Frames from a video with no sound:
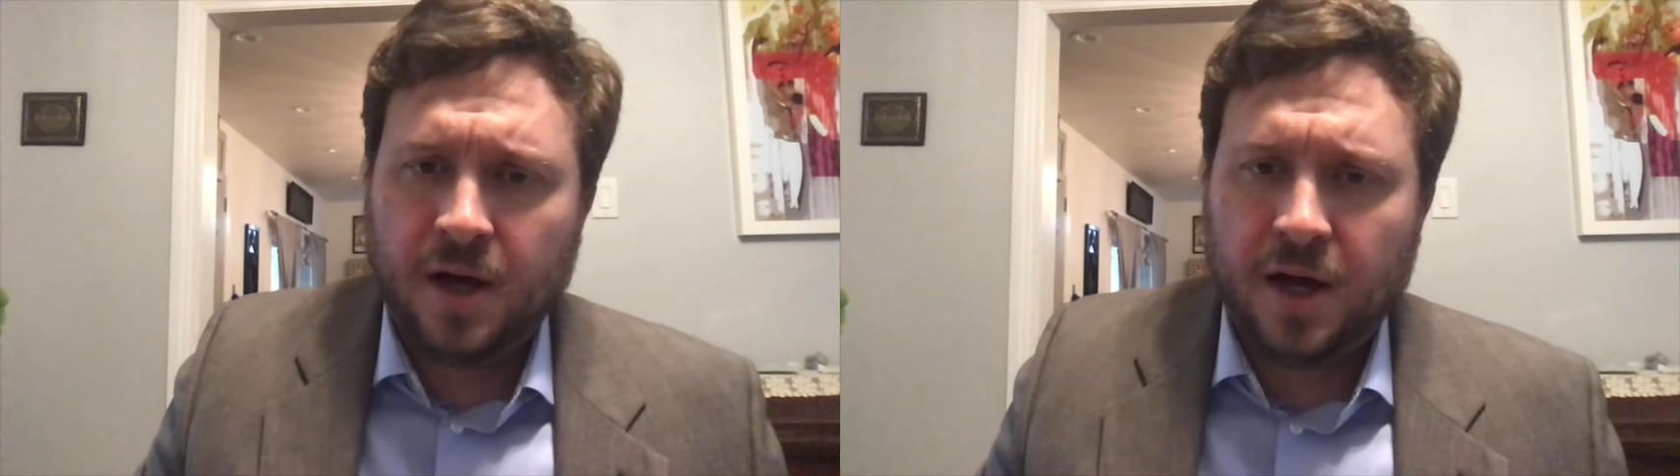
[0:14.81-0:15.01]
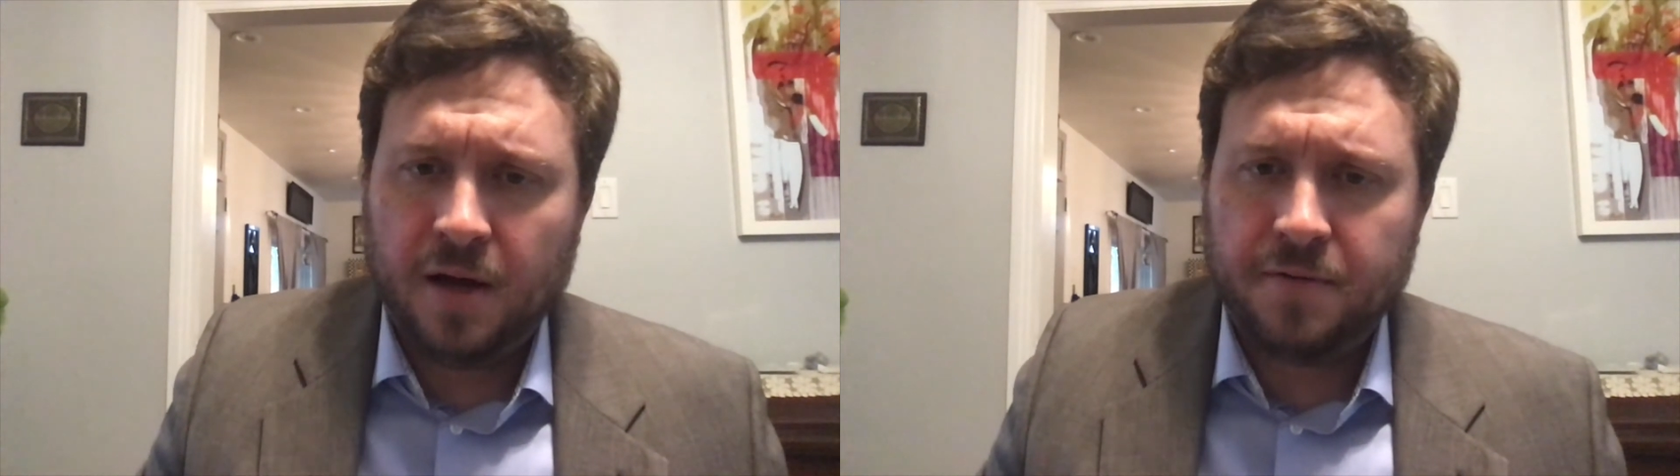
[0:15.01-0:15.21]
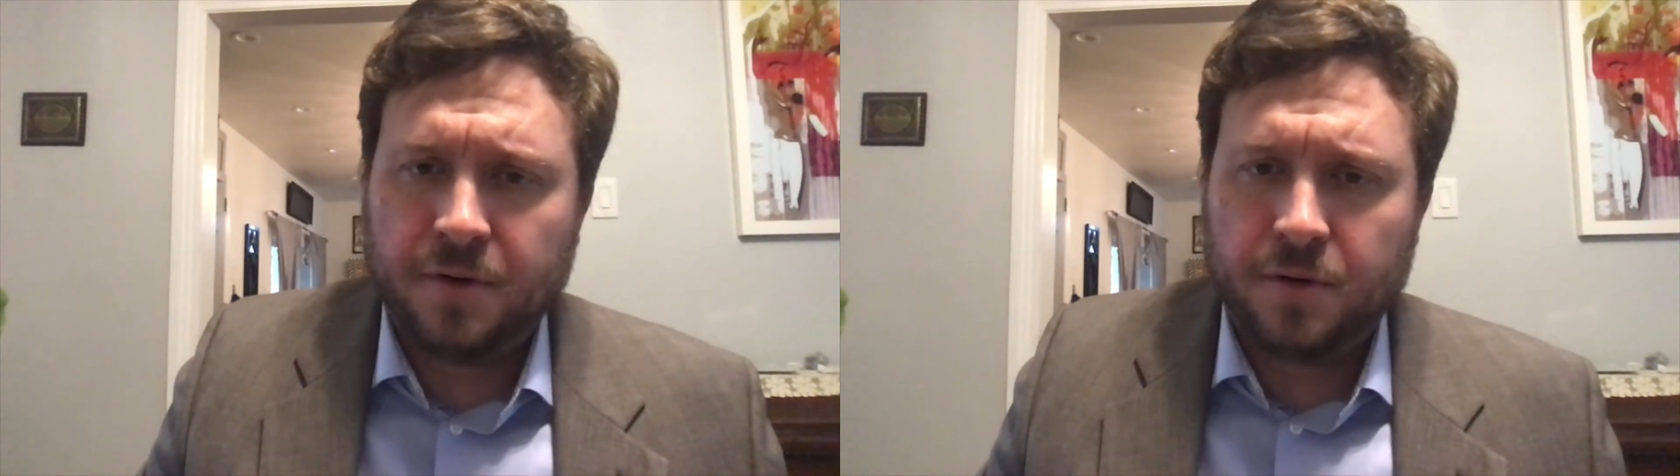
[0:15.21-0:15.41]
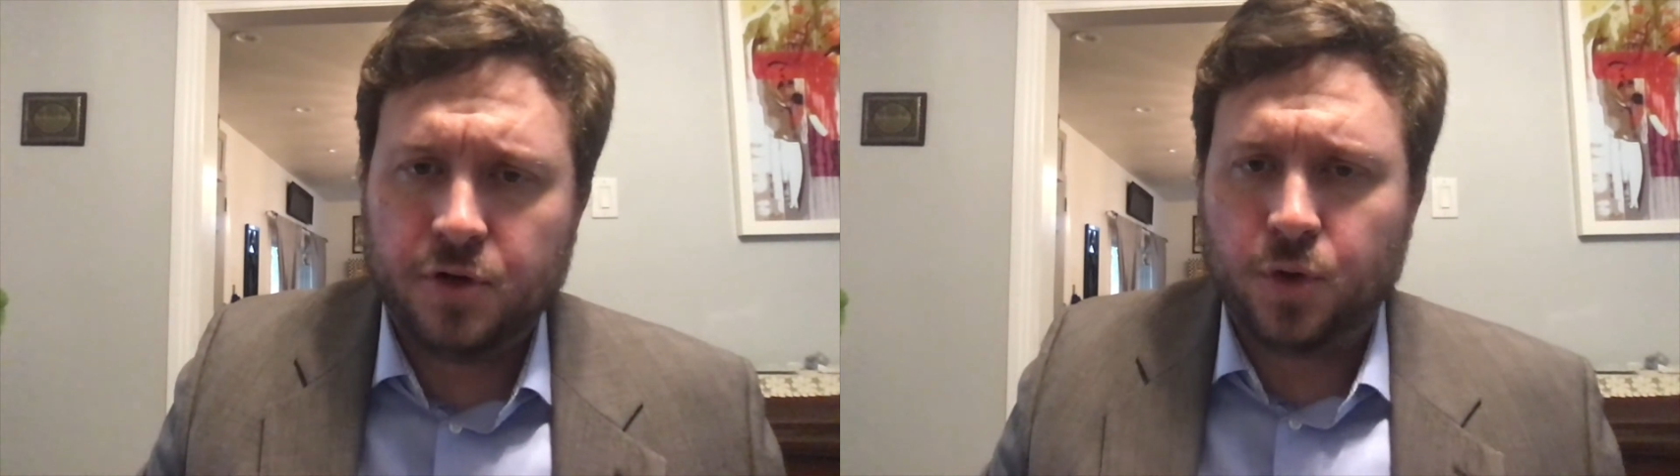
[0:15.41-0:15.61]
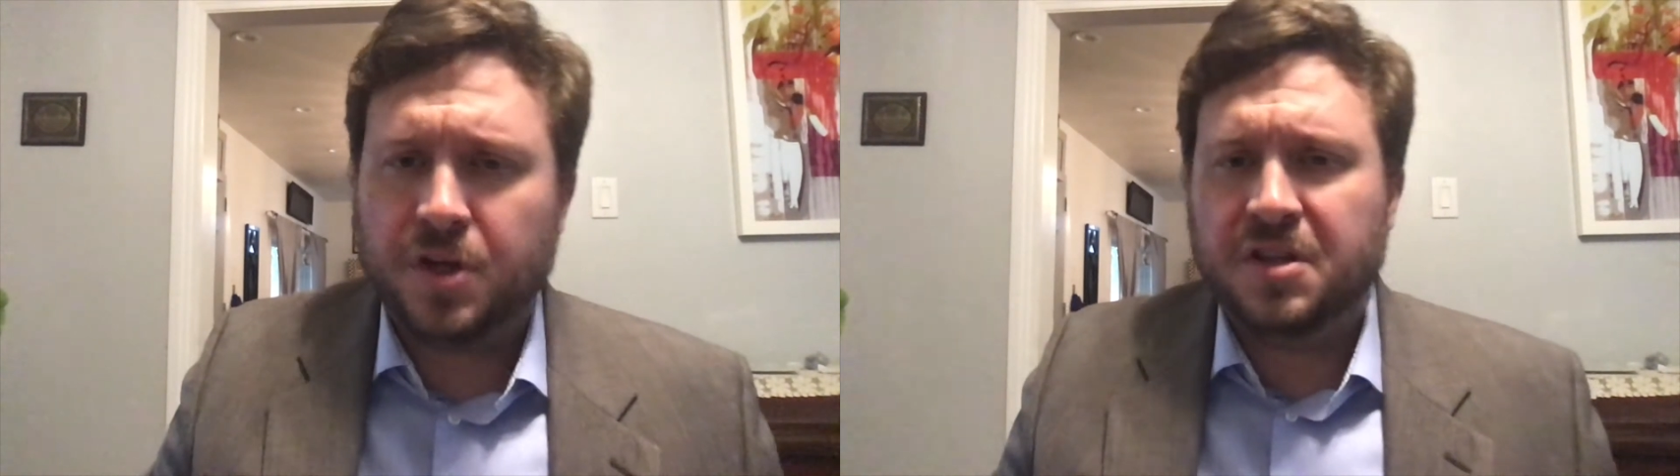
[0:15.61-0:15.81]
If you're
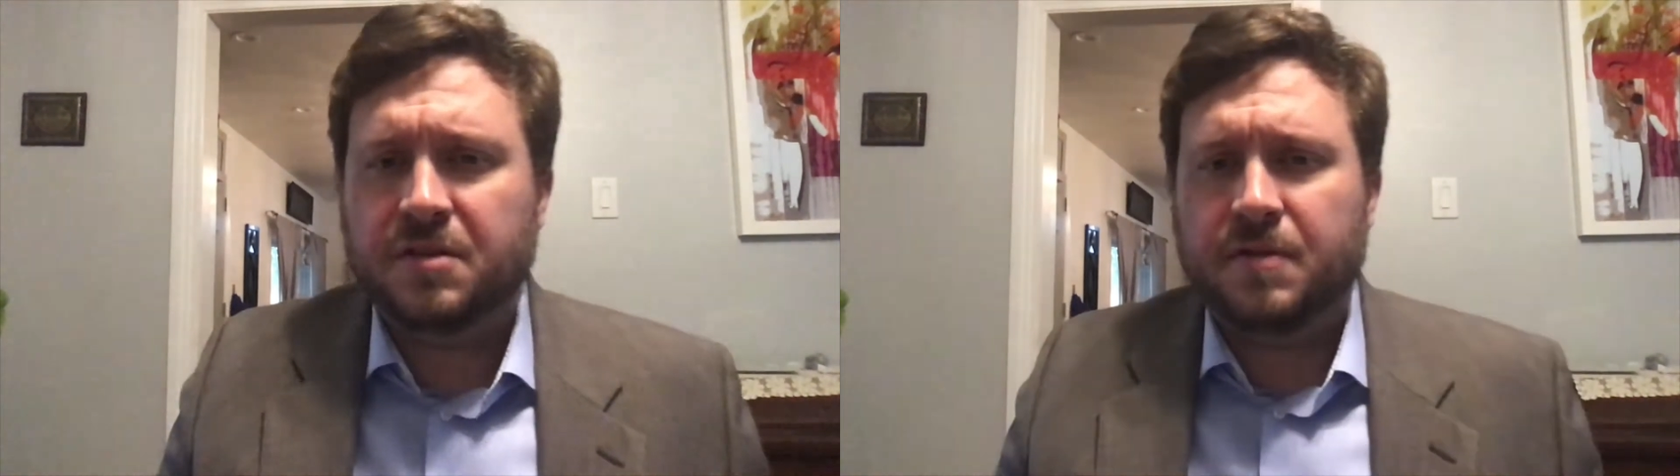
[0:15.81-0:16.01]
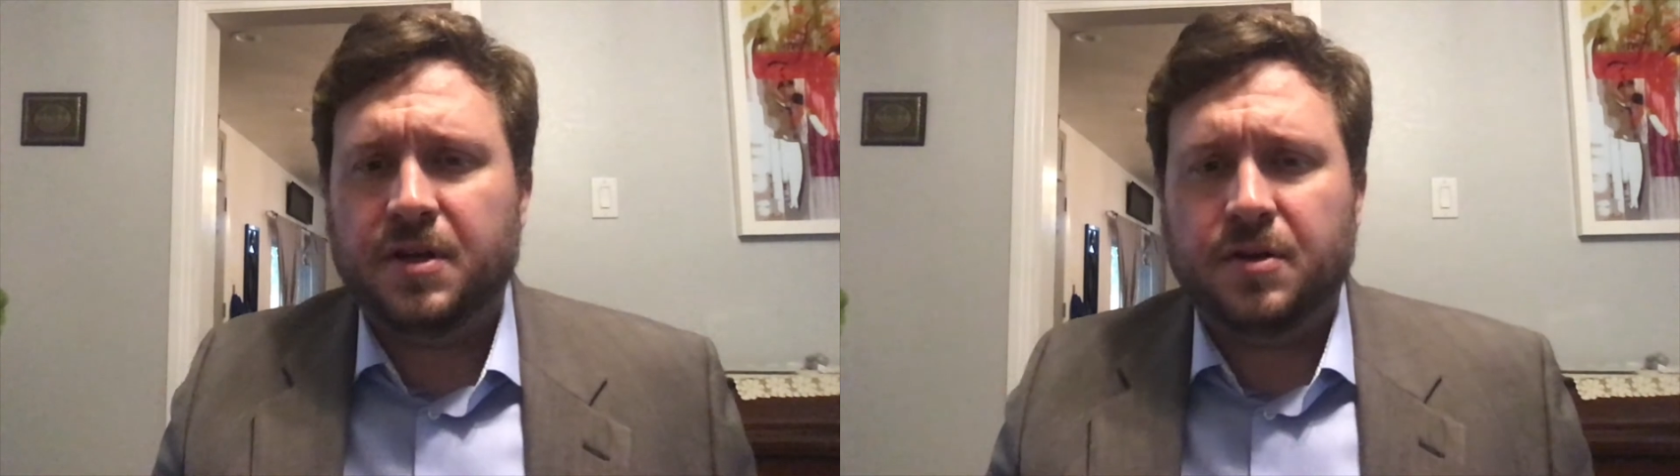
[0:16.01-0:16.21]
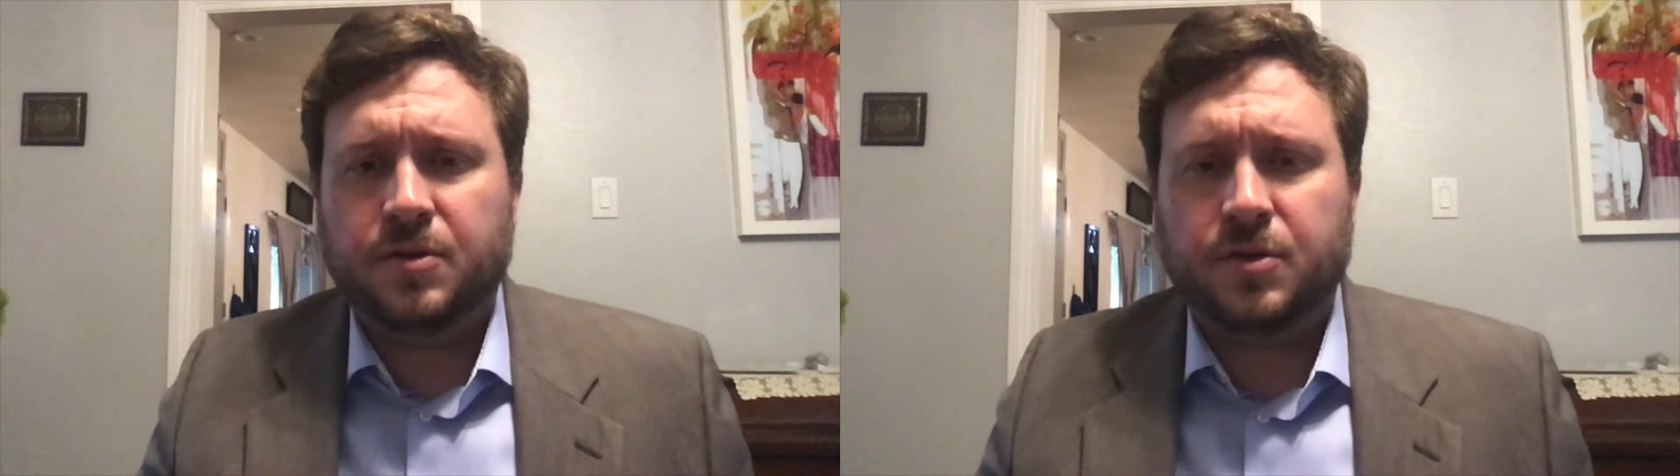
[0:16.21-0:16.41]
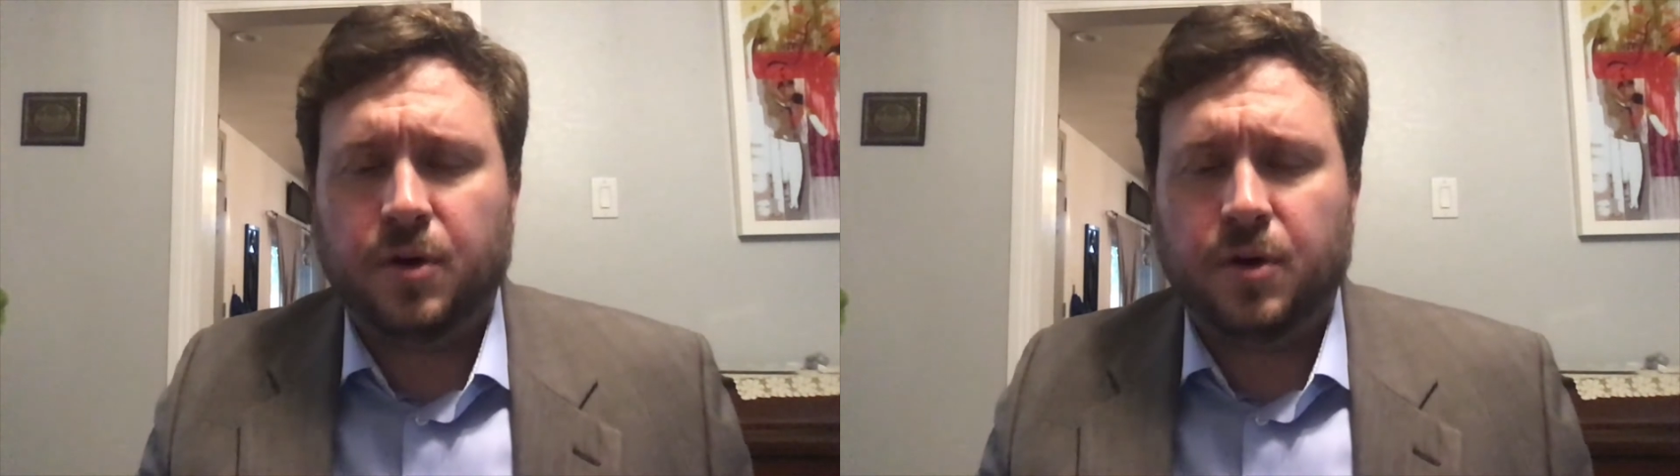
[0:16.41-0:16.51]
enjoying these videos,